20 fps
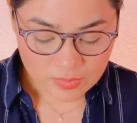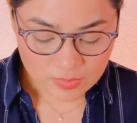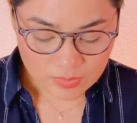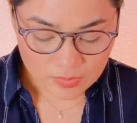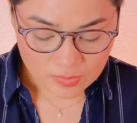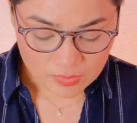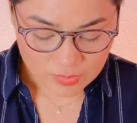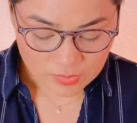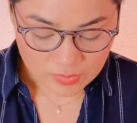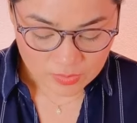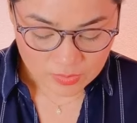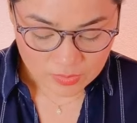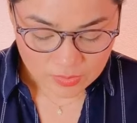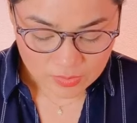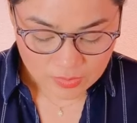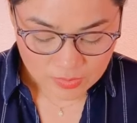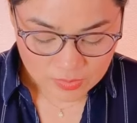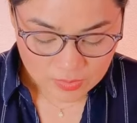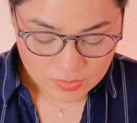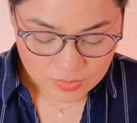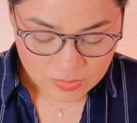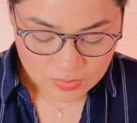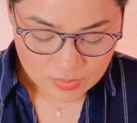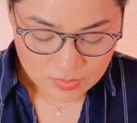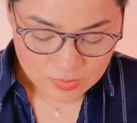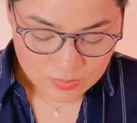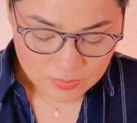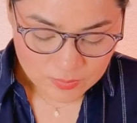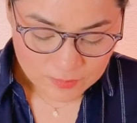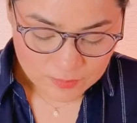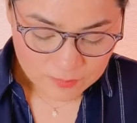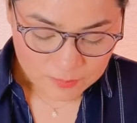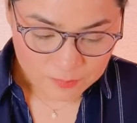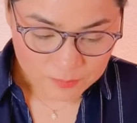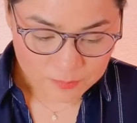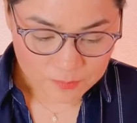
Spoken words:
[no speech]